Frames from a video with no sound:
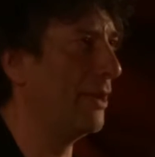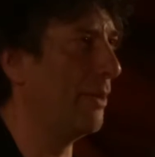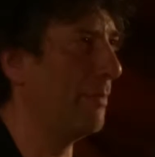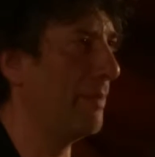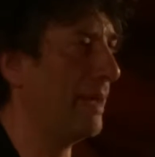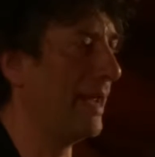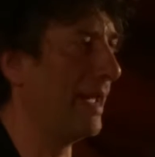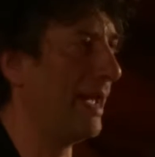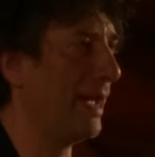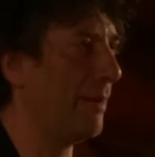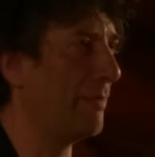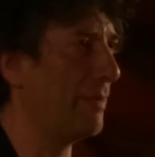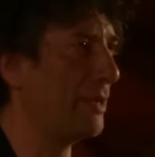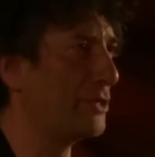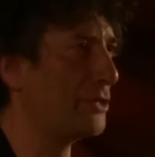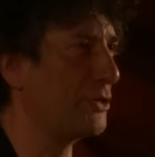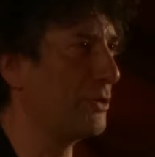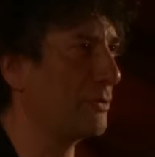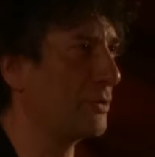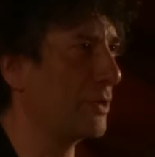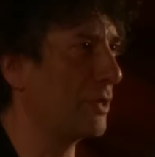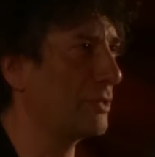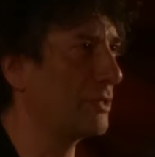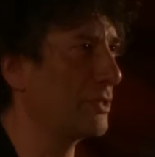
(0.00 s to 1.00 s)
matter how much
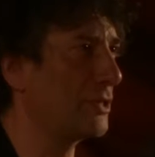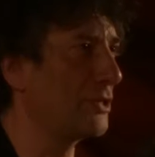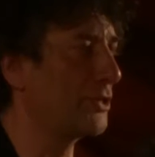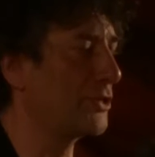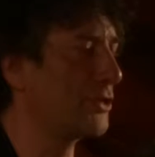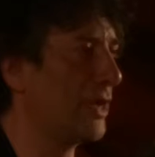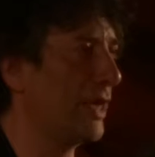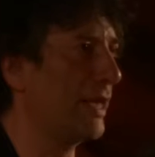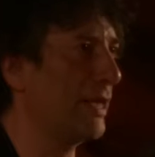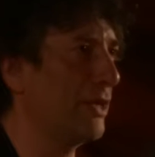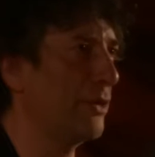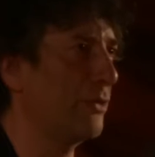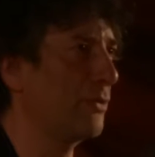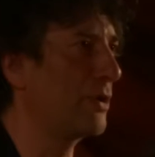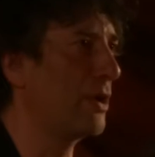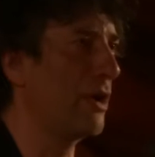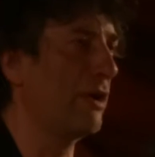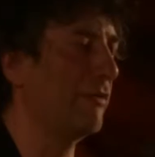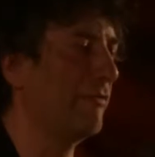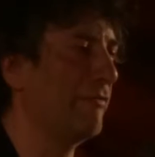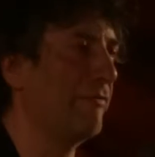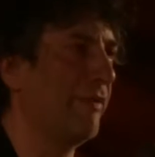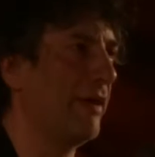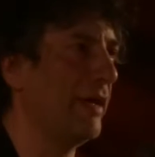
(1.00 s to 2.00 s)
you concentrate, you
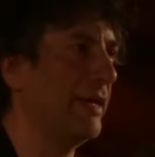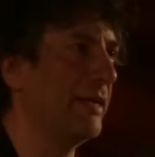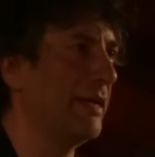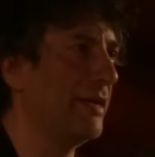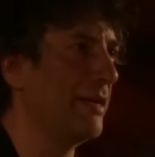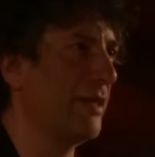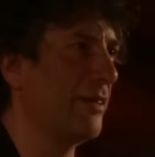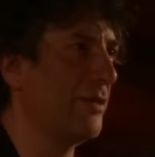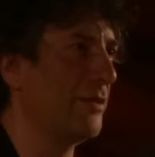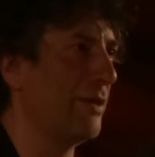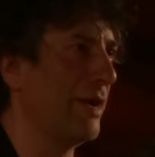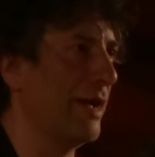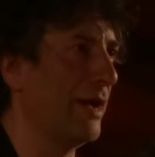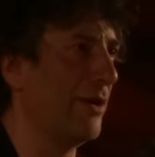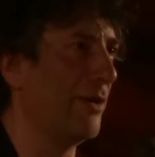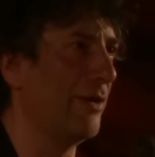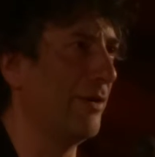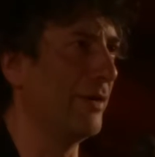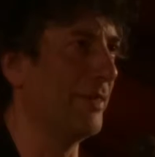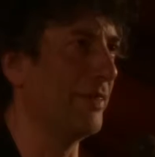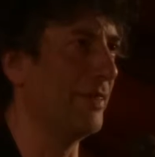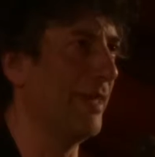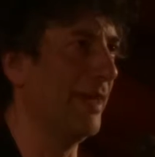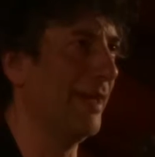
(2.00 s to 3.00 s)
can't find another
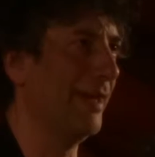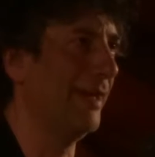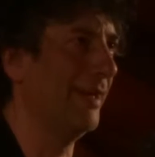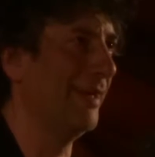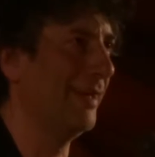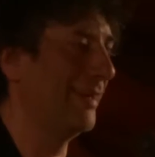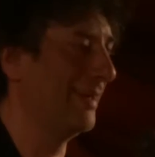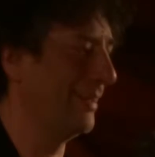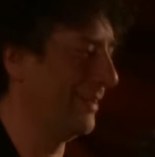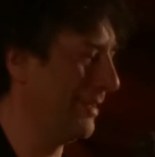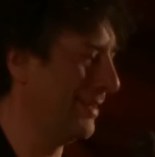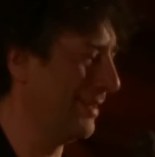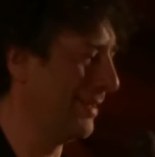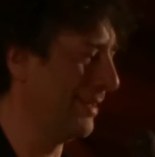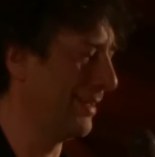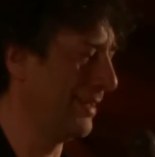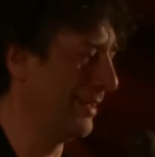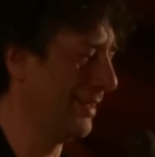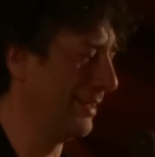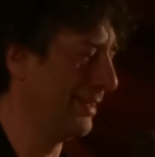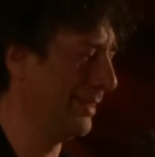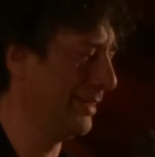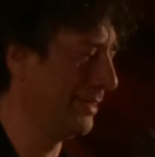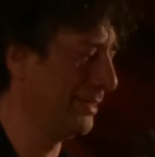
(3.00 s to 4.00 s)
hour in
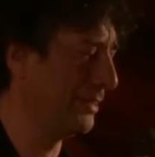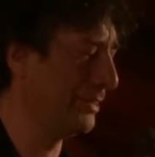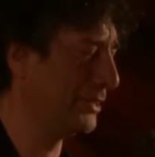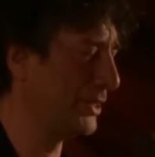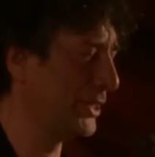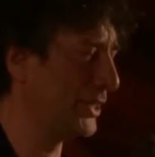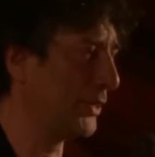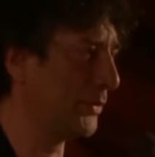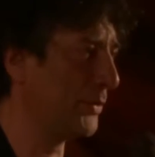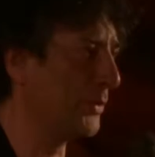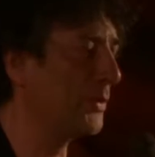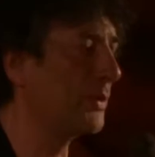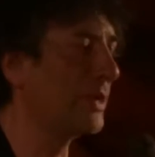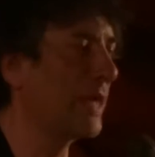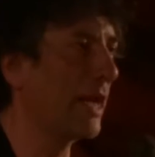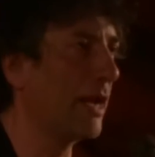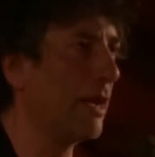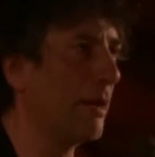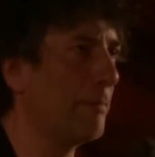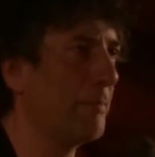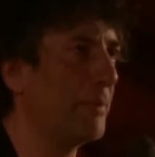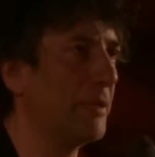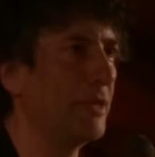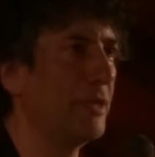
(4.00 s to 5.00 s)
there. So you get
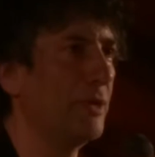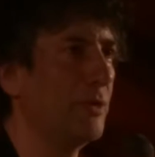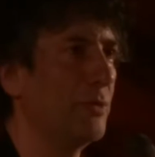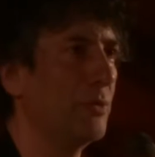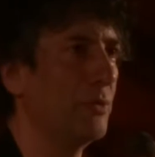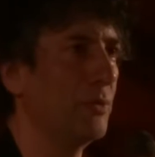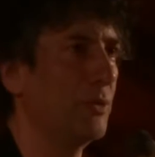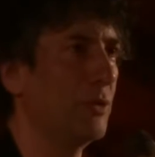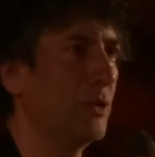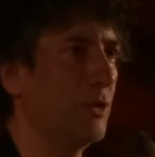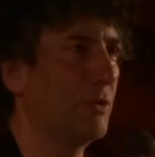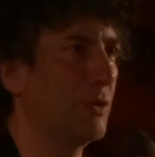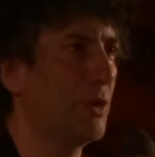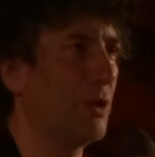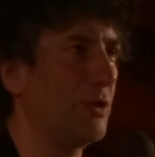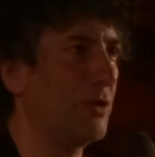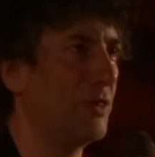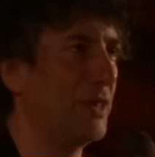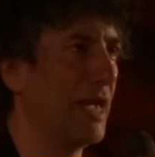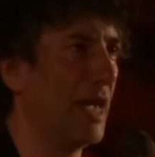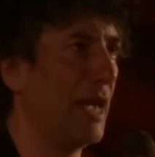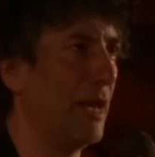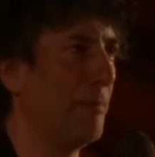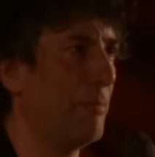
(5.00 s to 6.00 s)
up, you go to
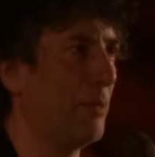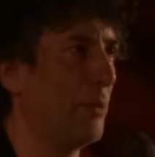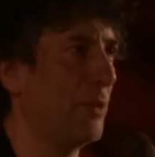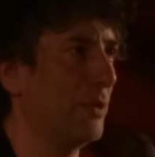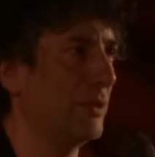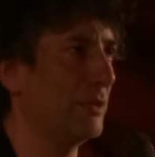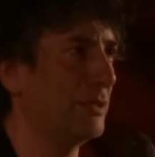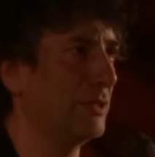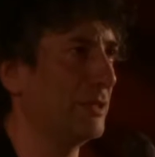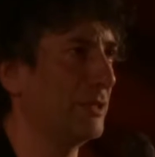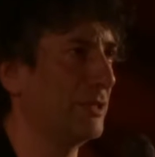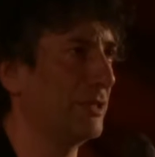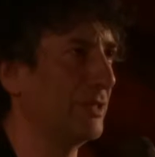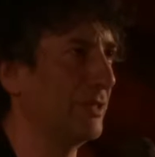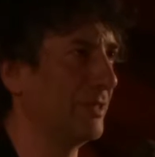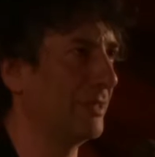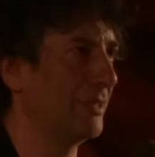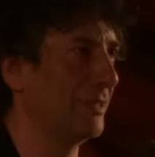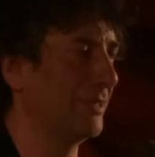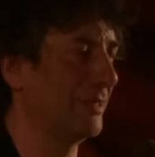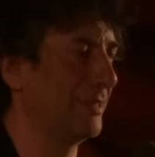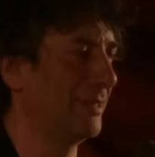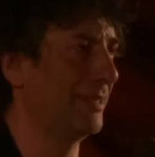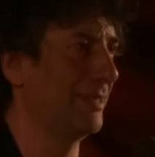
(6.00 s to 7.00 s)
the airport,
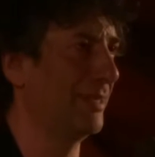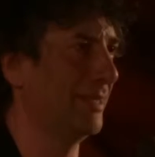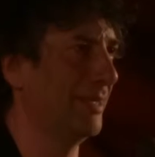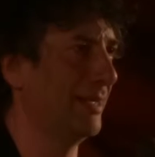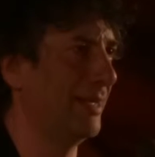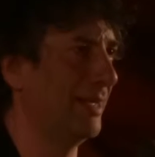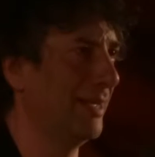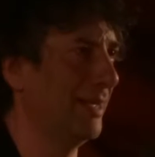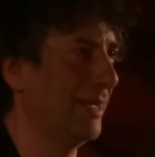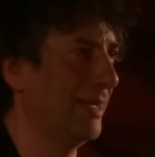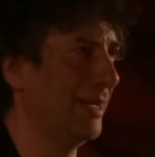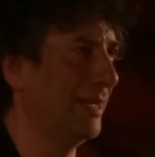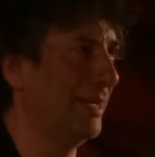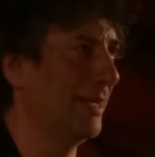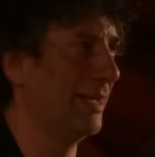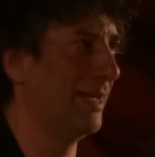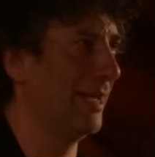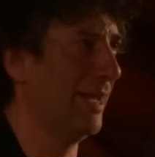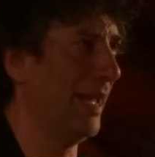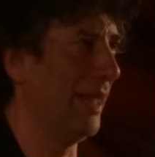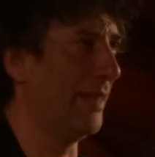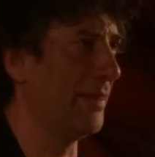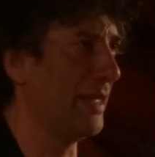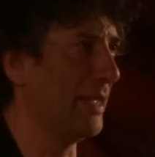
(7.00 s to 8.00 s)

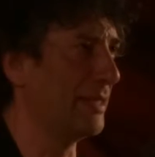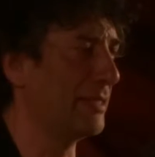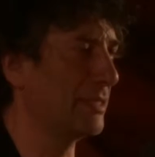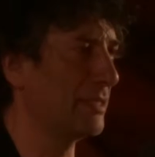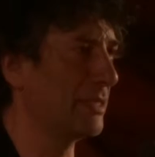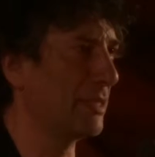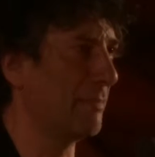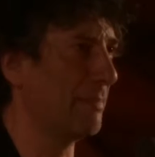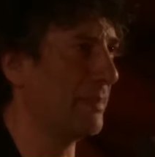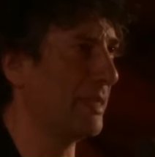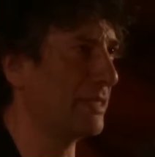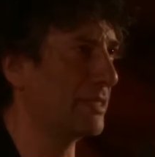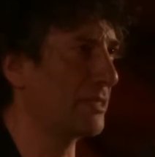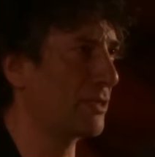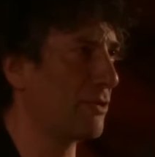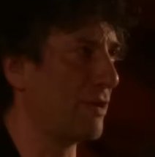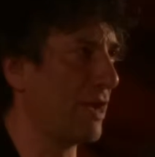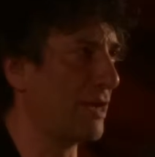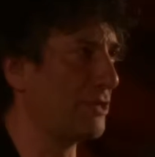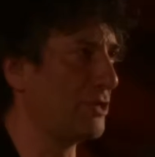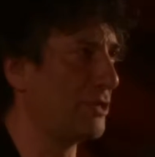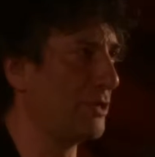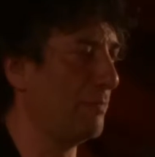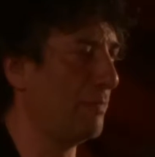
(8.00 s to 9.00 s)
and then somebody's
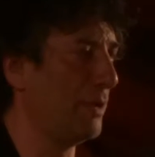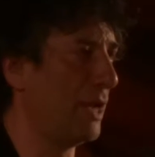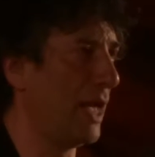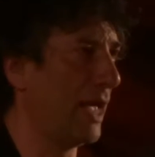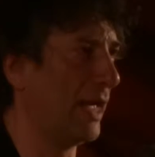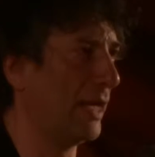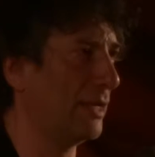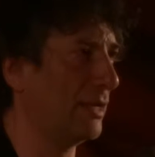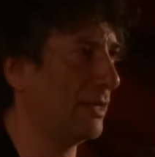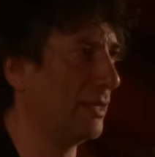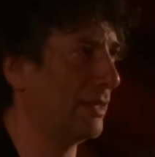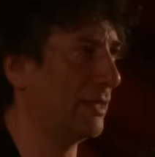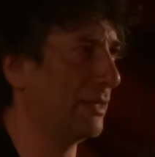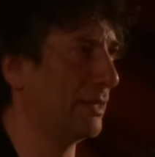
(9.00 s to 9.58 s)
crashed a plane.